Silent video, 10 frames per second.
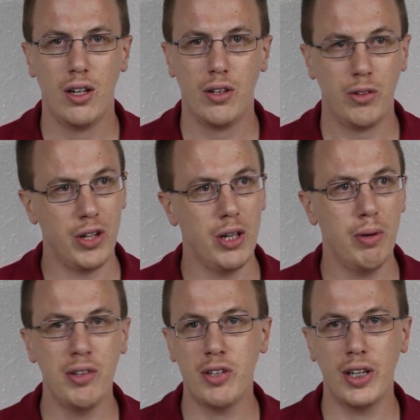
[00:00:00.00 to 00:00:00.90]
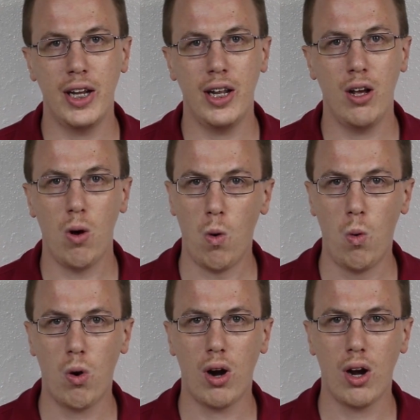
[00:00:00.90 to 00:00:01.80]
there's other ways to get it,
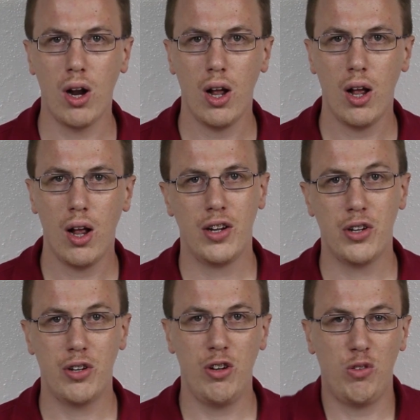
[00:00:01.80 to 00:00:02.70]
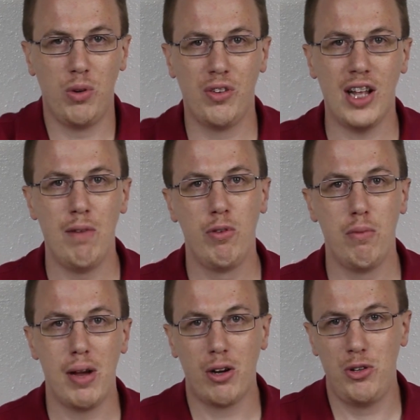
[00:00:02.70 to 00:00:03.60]
or you can use Windows Live
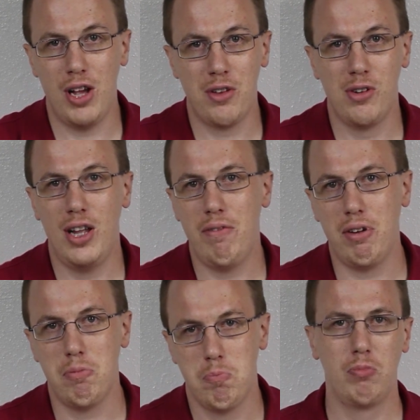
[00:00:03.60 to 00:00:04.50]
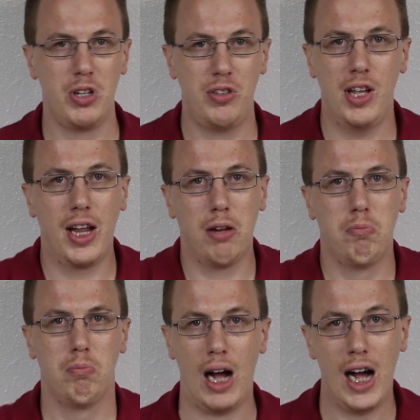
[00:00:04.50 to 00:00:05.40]
Movie Maker 2011. Just saying.
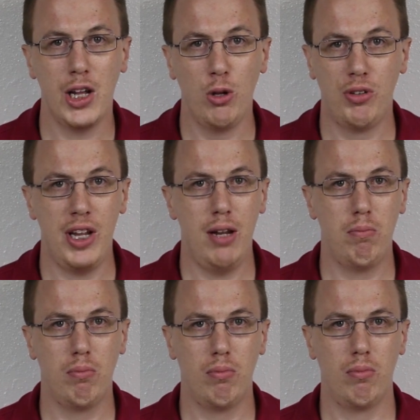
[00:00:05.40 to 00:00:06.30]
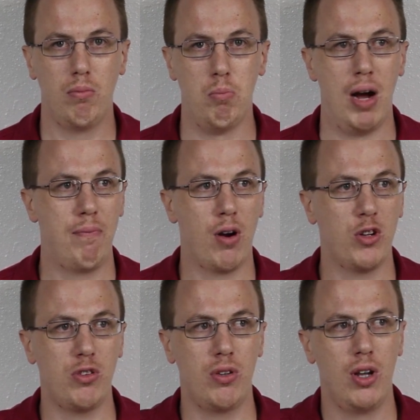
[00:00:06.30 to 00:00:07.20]
I used it. My
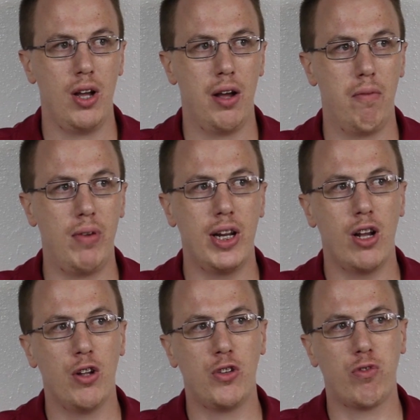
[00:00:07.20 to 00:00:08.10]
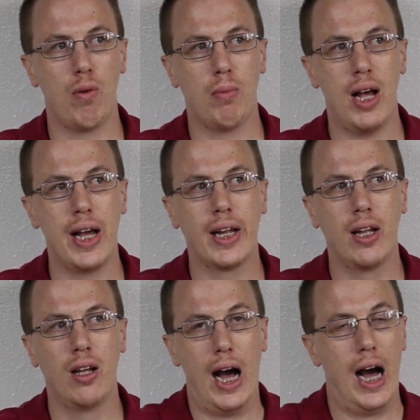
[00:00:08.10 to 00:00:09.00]
first videos from like,
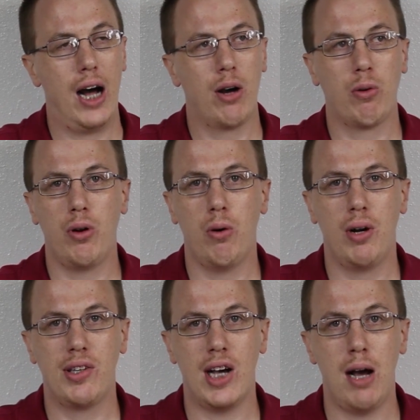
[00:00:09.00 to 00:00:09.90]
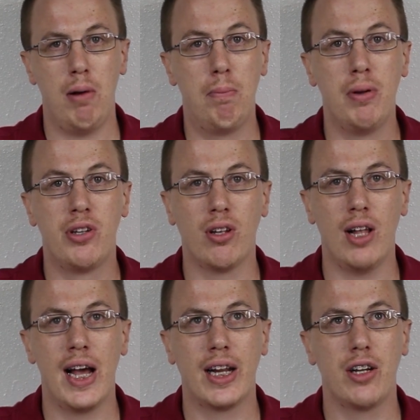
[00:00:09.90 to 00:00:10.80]
I don't know what time, up until
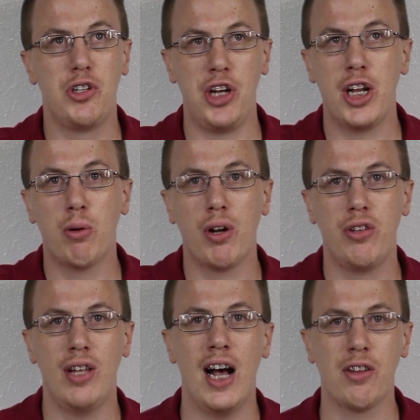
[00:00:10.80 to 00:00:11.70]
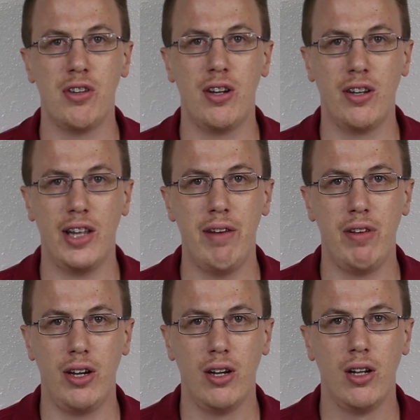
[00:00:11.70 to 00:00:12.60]
like January
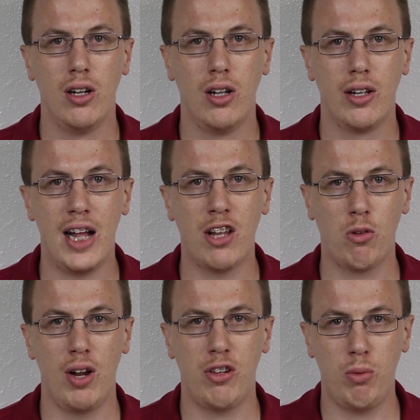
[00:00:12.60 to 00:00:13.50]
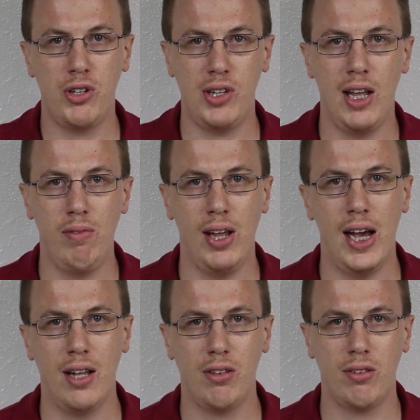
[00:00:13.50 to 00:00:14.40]
2011, that's when I switched to
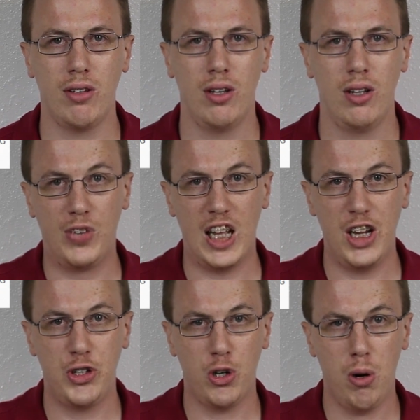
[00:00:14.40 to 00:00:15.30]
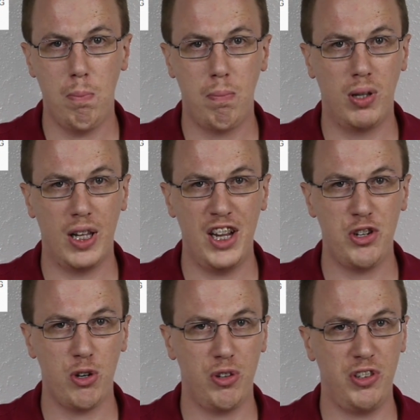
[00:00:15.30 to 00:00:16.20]
AVS.
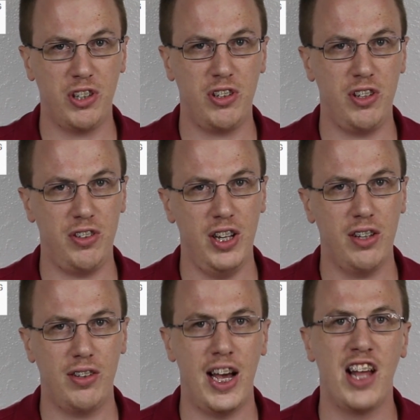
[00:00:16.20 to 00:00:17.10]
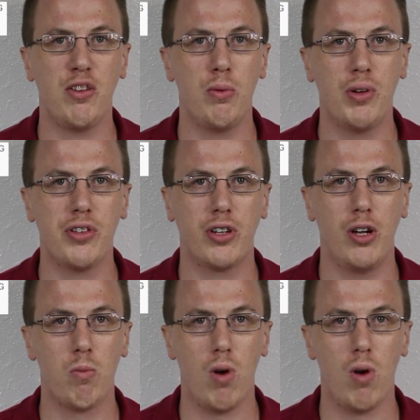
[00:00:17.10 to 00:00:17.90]
Pleasure66 asked me what's a good